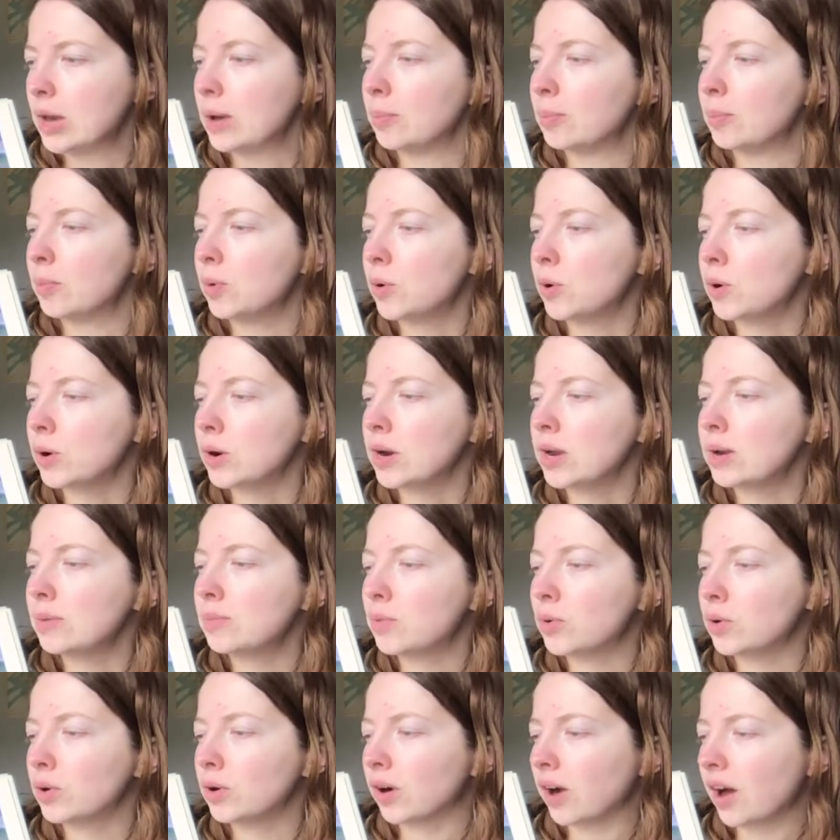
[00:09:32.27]
More and
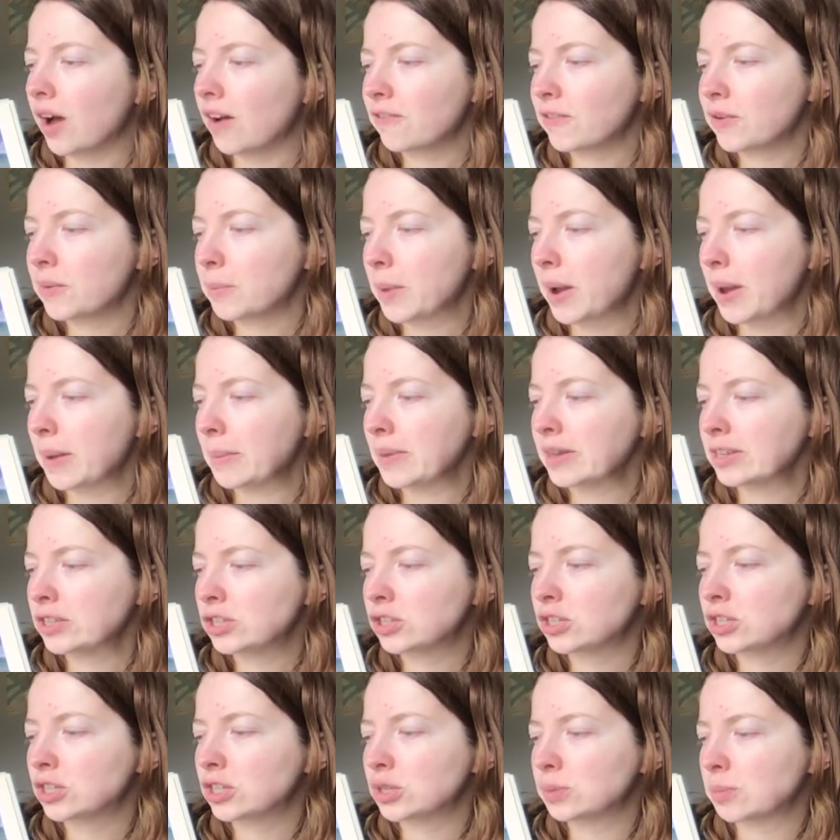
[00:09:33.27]
more often, my
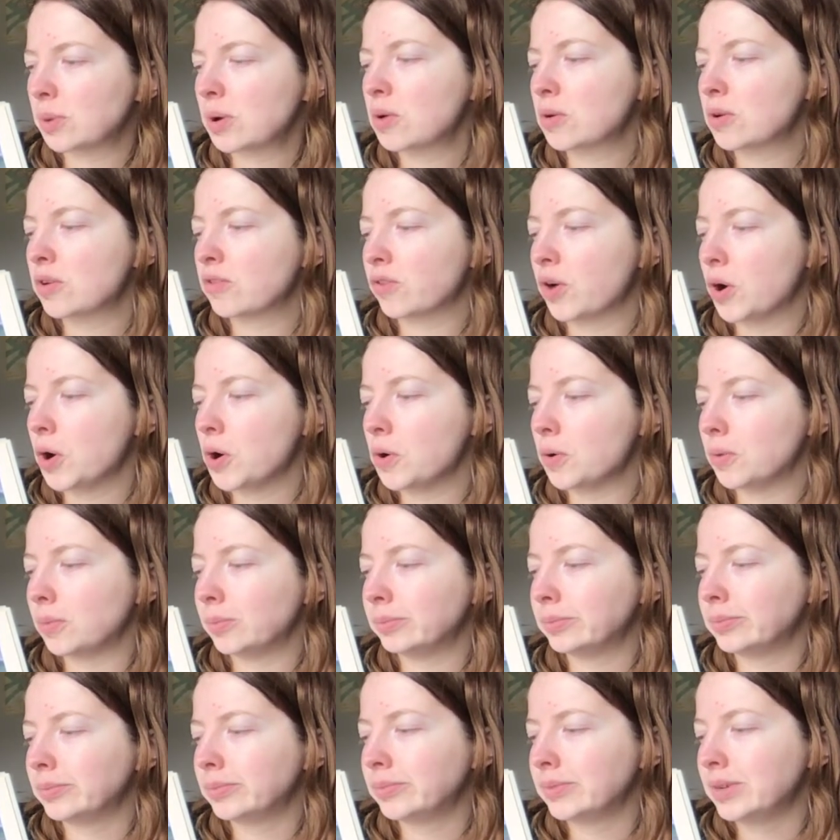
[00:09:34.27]
mistress spoke of home.
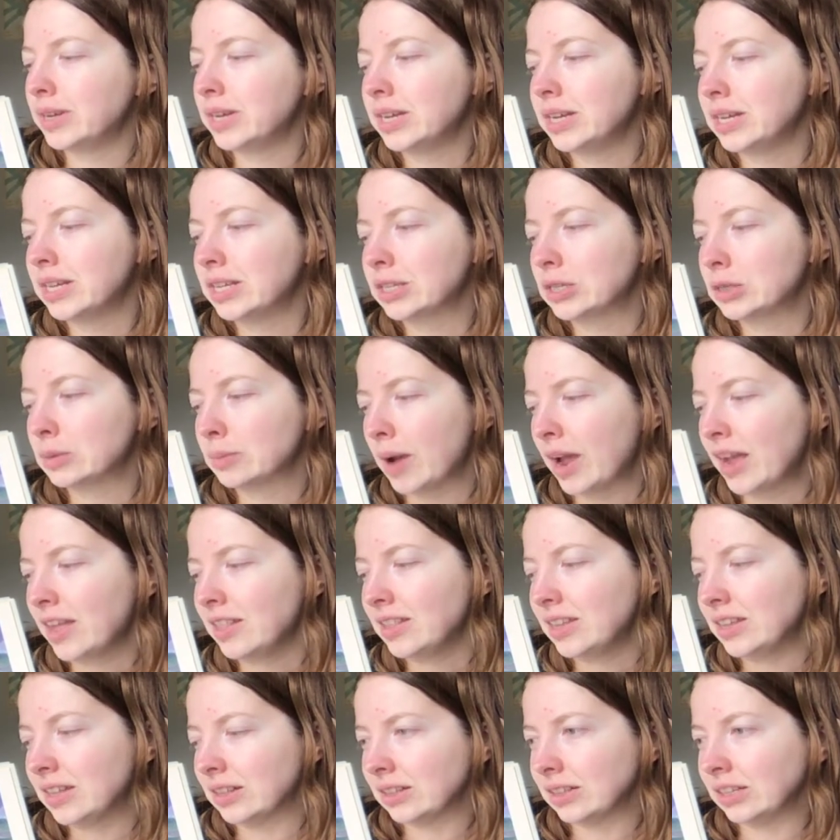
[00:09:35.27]

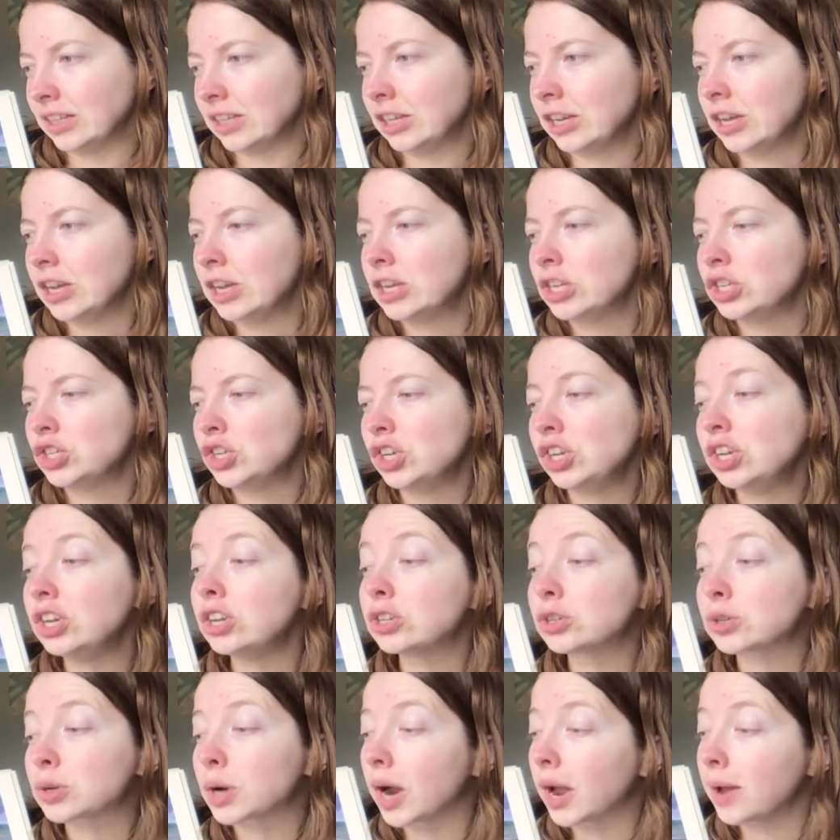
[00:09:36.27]
Smilingly, she
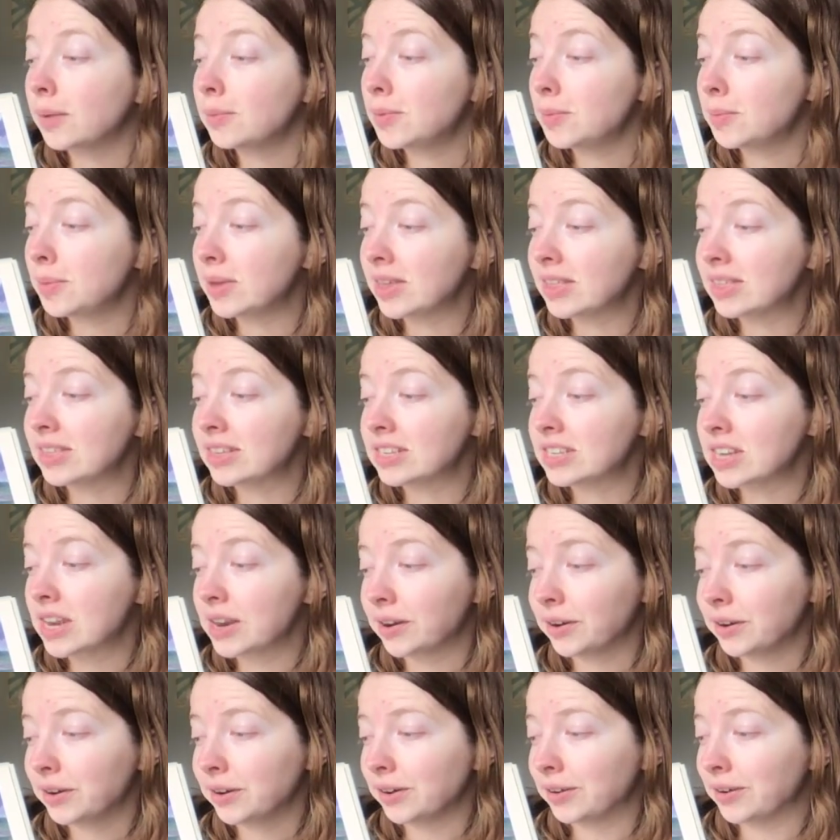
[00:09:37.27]
described to me the
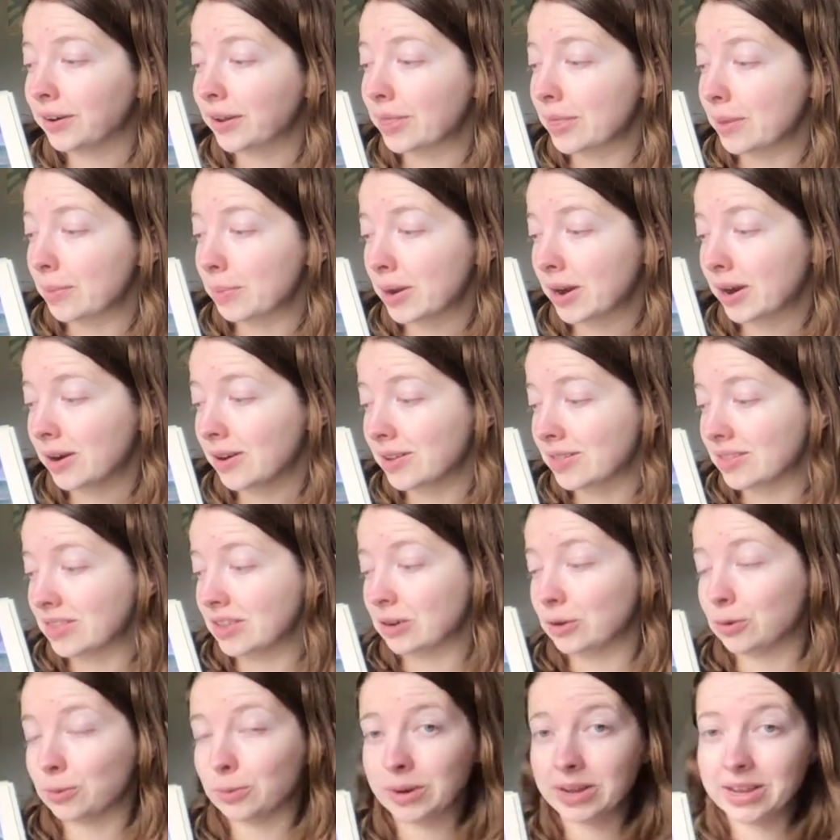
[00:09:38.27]
terrier and the parrot that
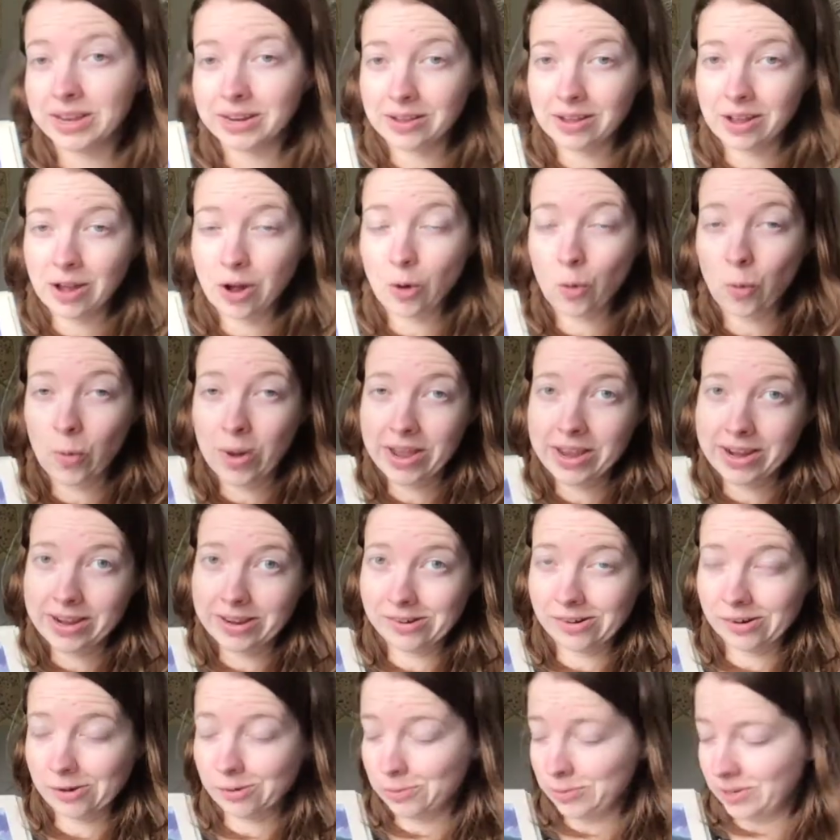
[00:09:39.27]
awaited
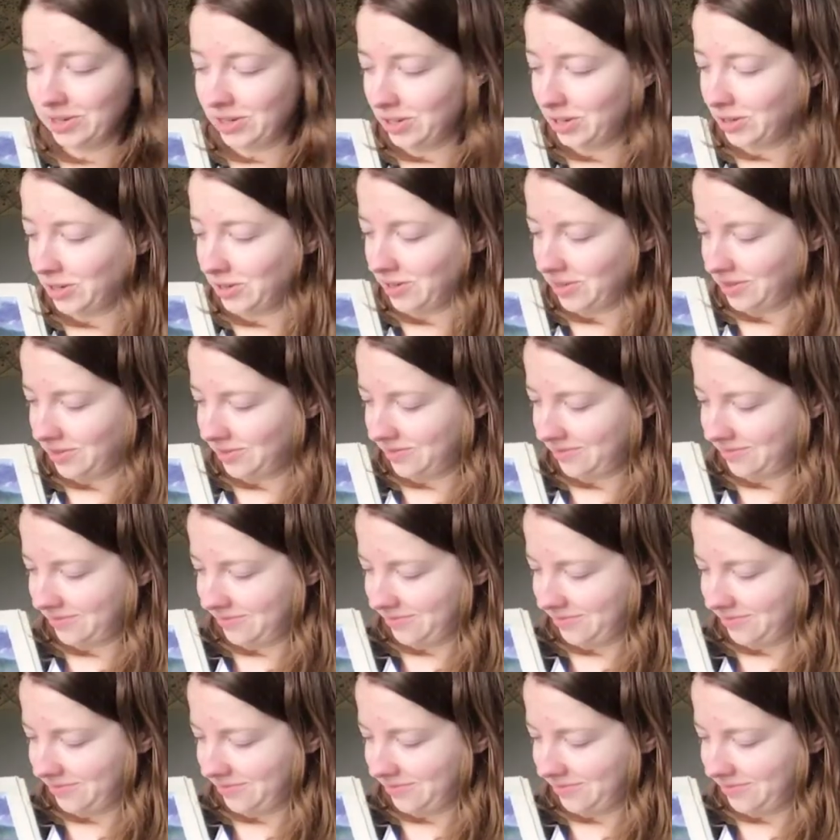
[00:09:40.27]
our return.